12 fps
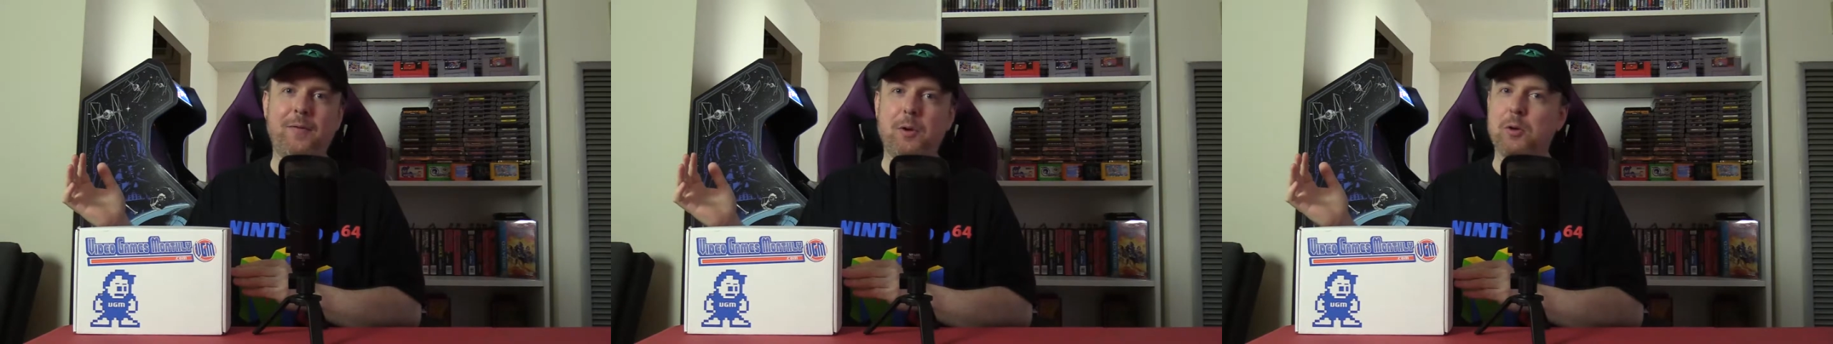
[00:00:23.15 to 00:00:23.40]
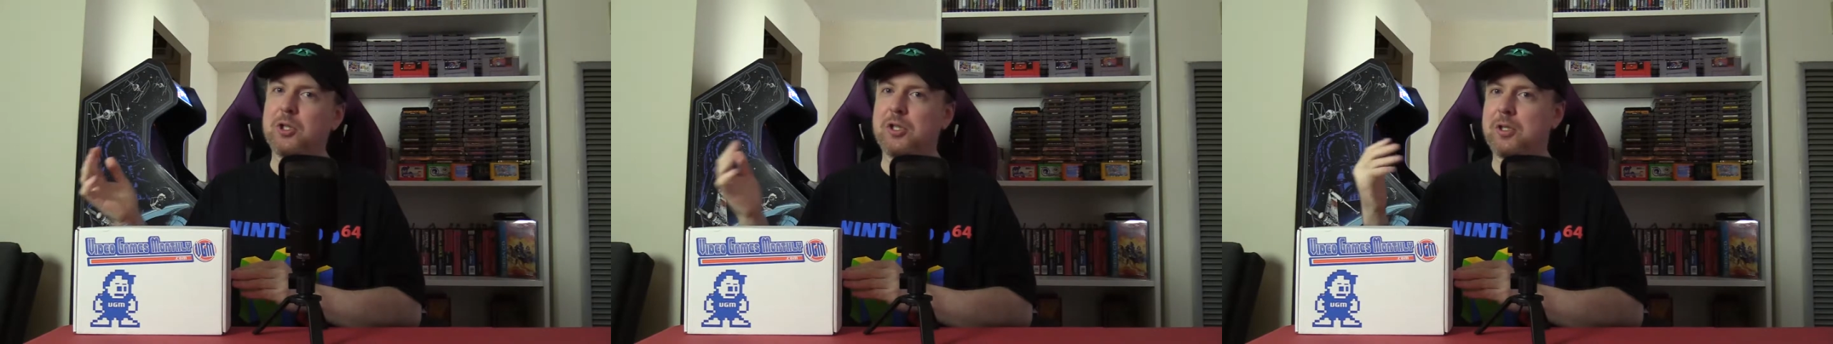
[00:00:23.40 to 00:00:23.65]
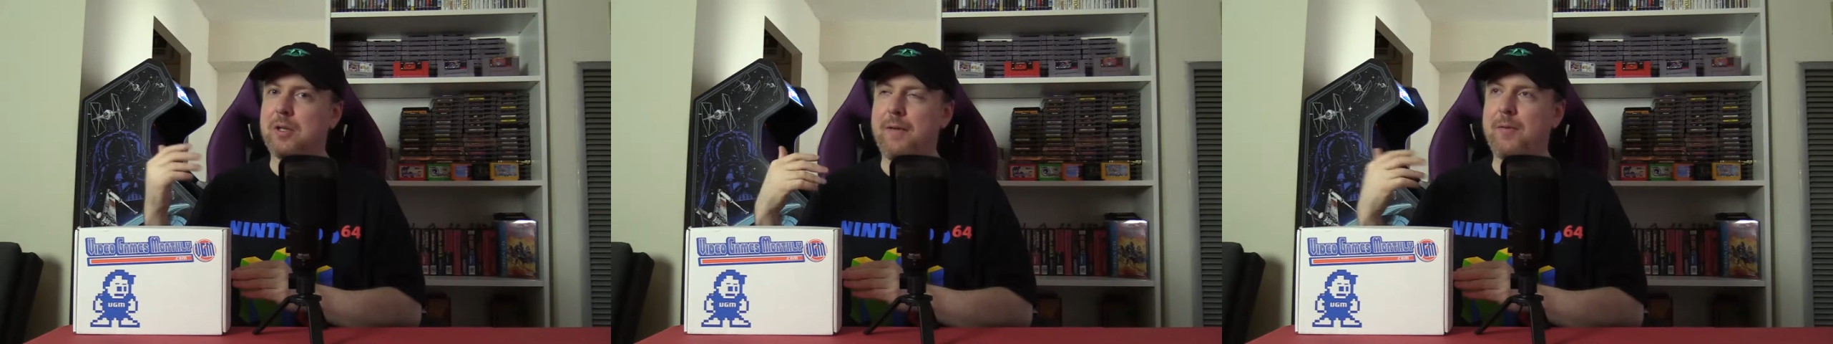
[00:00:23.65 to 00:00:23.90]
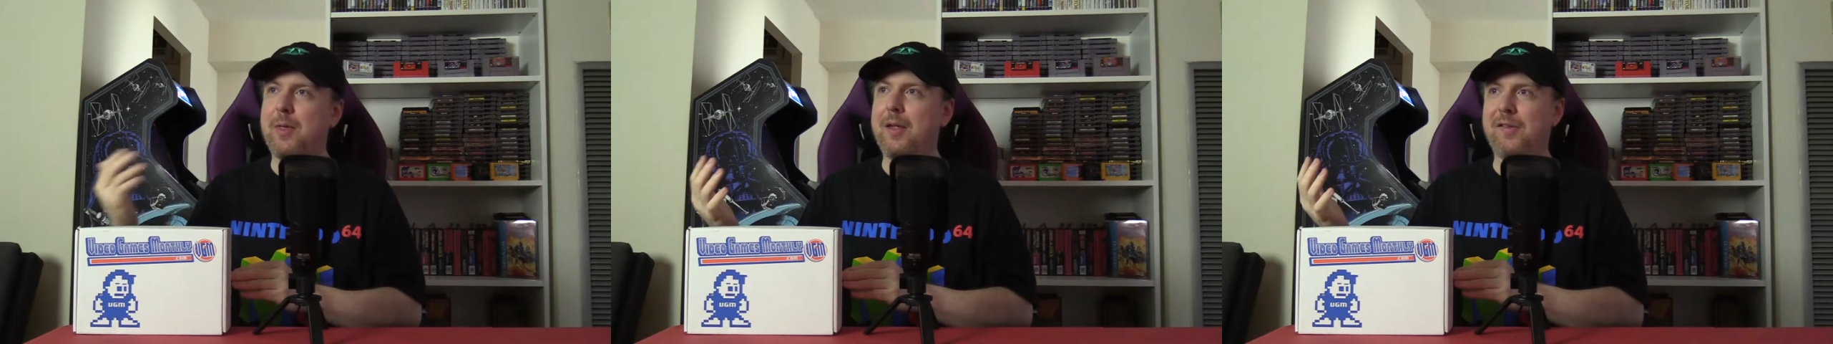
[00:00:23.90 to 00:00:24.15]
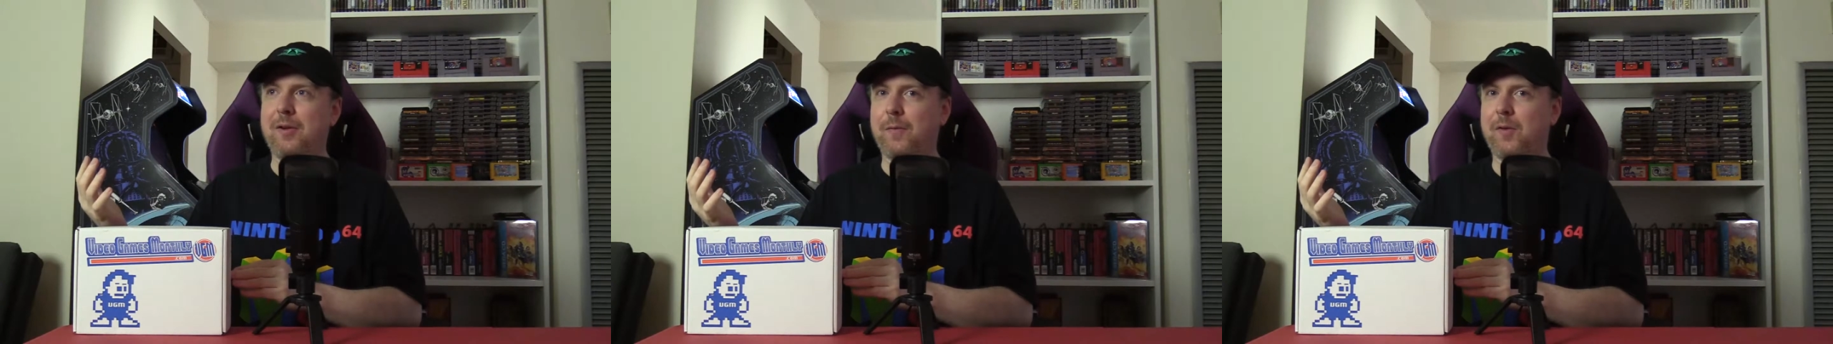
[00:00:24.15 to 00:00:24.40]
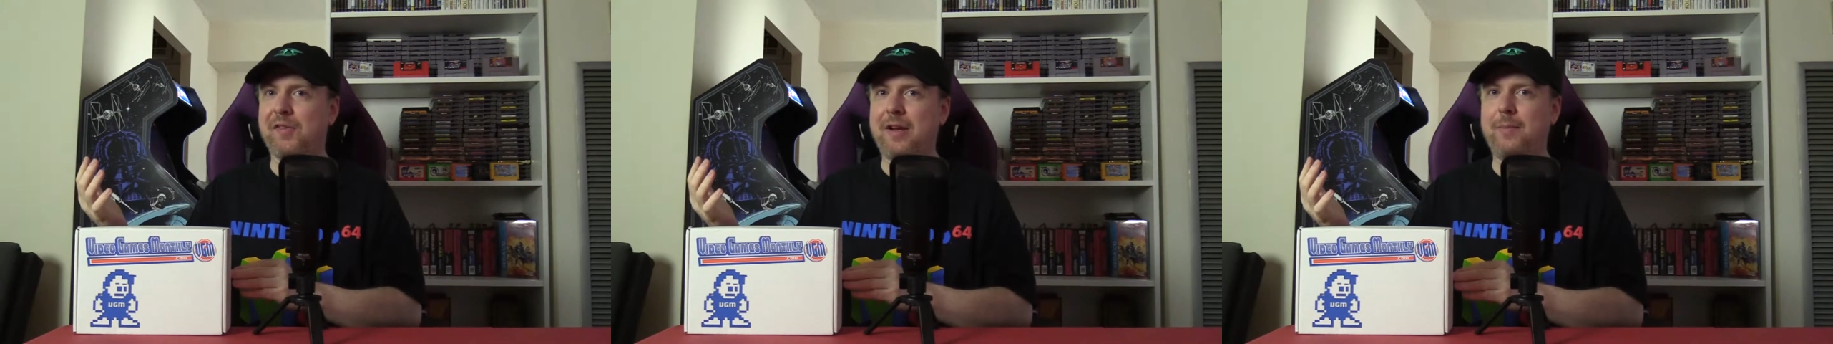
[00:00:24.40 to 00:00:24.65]
if this is your
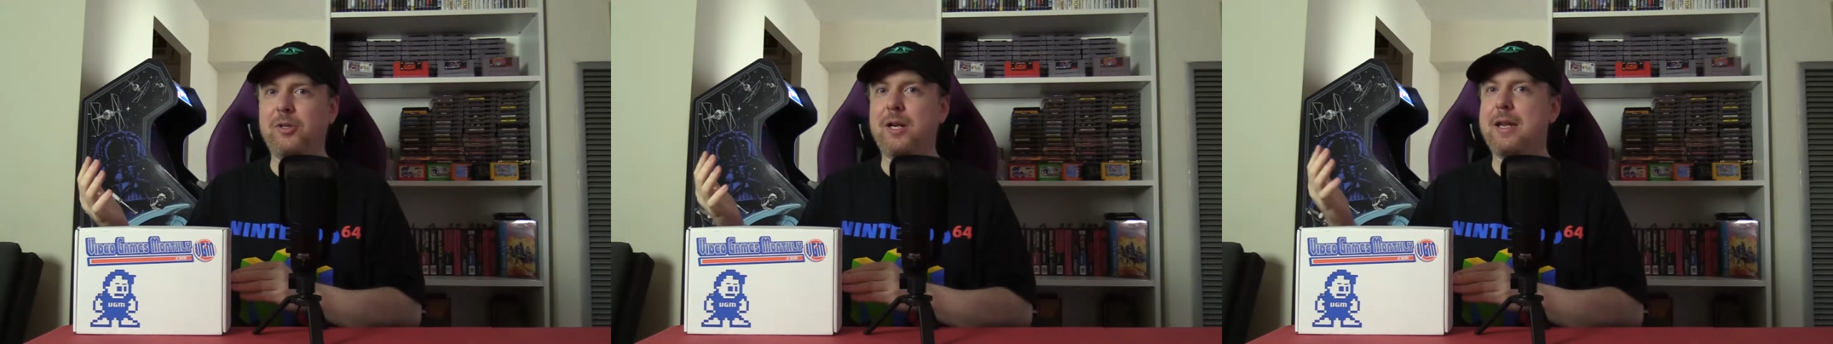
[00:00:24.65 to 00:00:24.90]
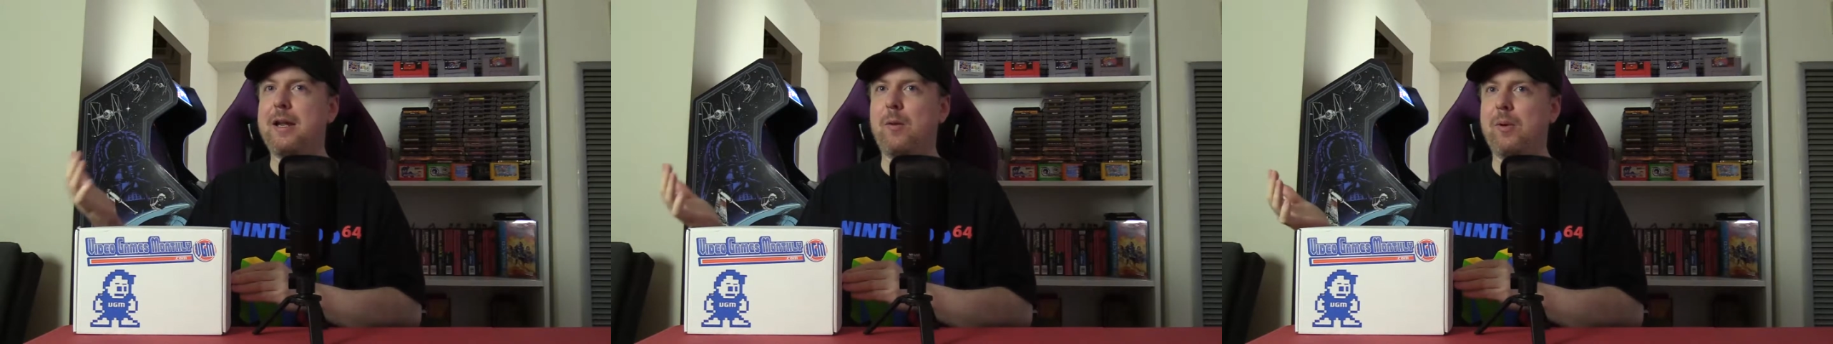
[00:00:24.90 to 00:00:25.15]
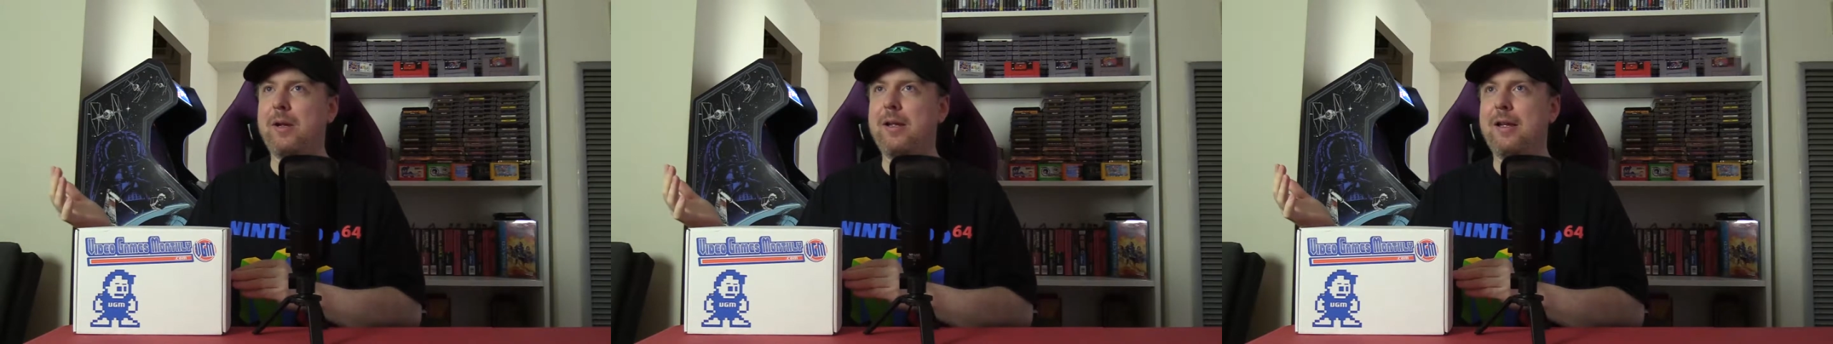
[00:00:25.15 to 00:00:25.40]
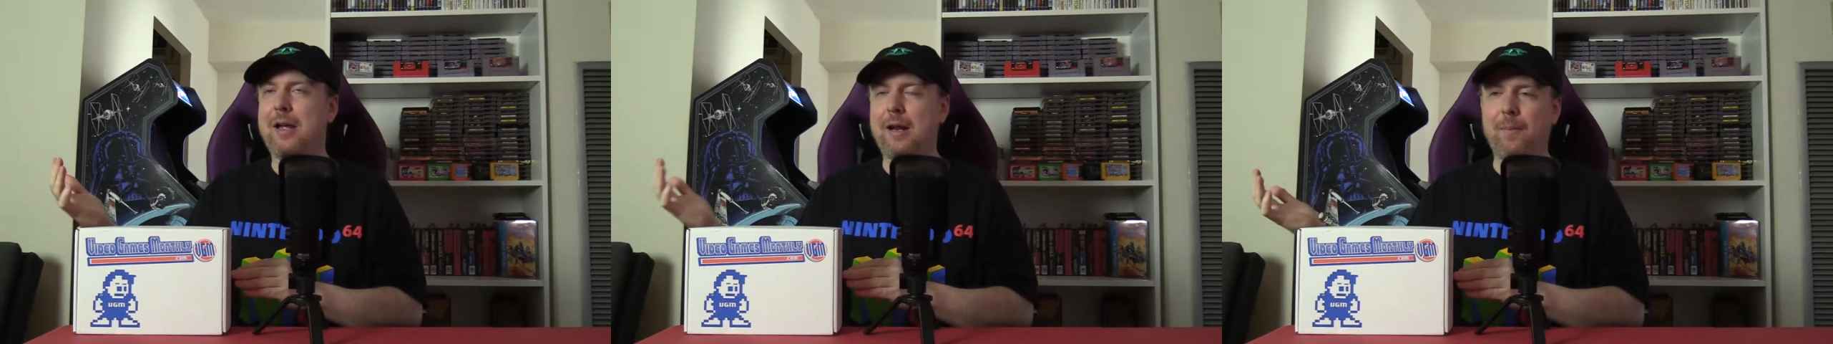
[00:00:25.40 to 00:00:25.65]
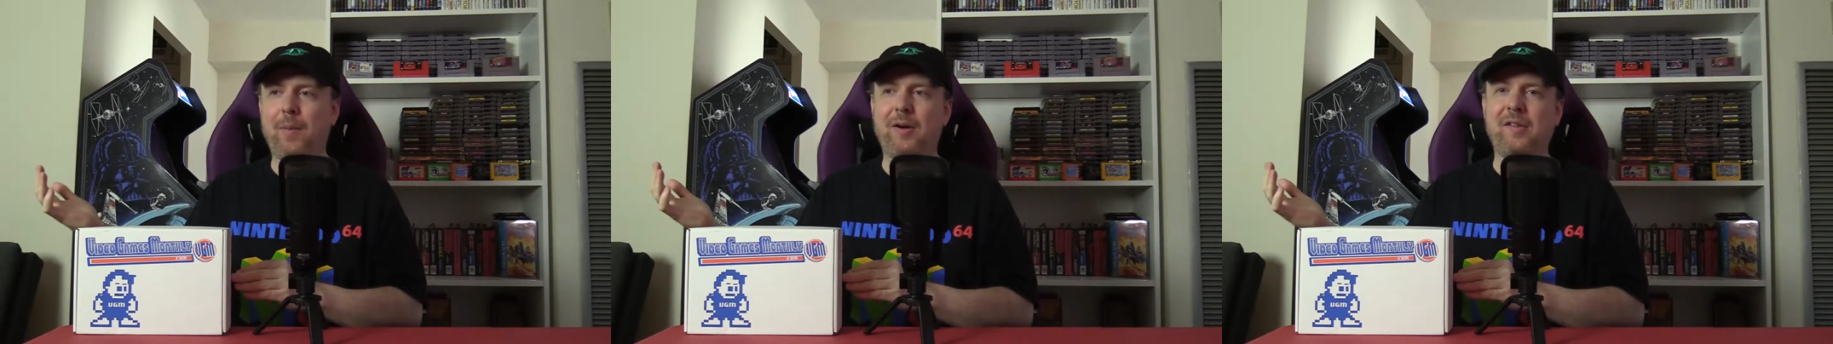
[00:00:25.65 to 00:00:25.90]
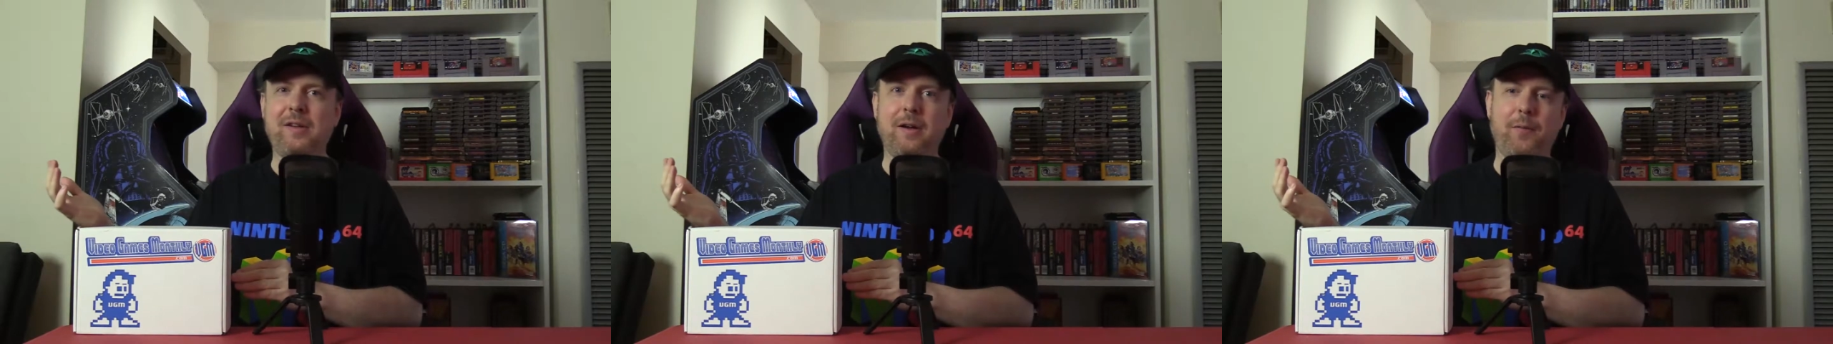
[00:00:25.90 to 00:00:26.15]
first time checking out an
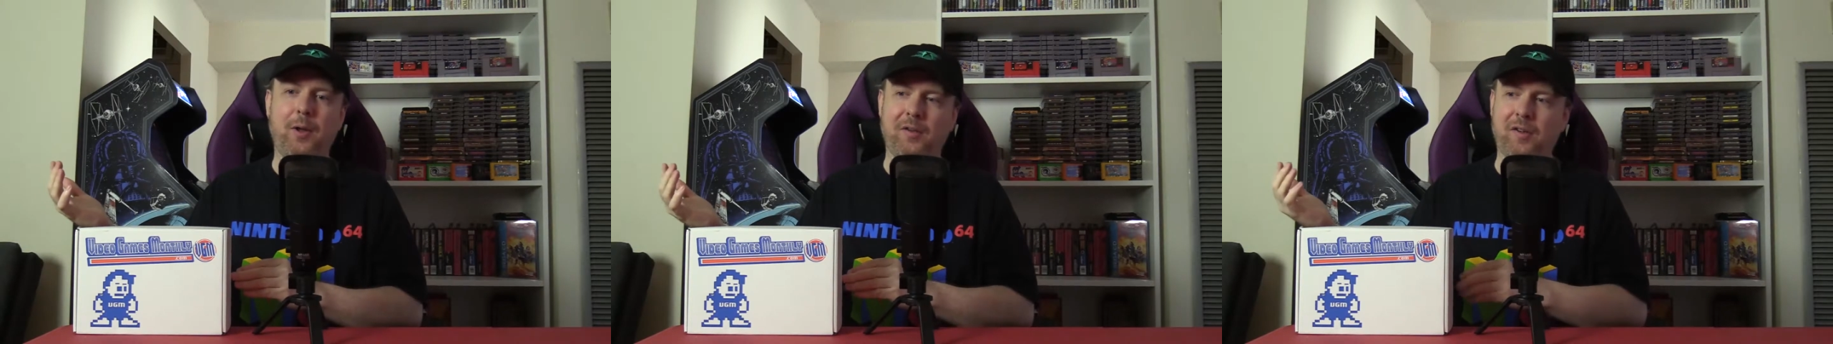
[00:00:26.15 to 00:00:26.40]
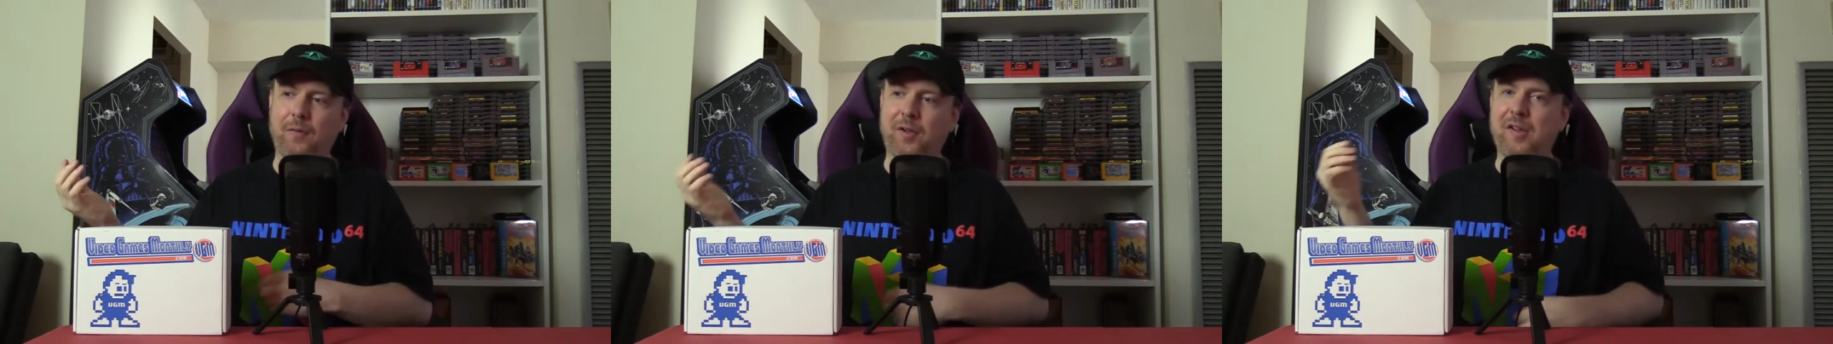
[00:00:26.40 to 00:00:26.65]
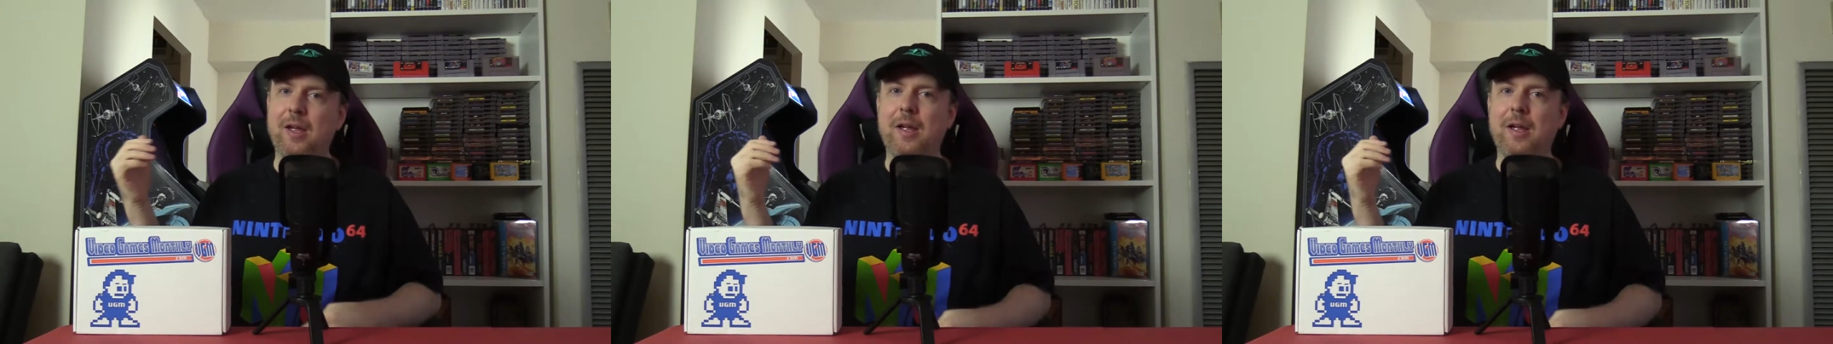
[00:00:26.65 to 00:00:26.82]
unboxing of their service,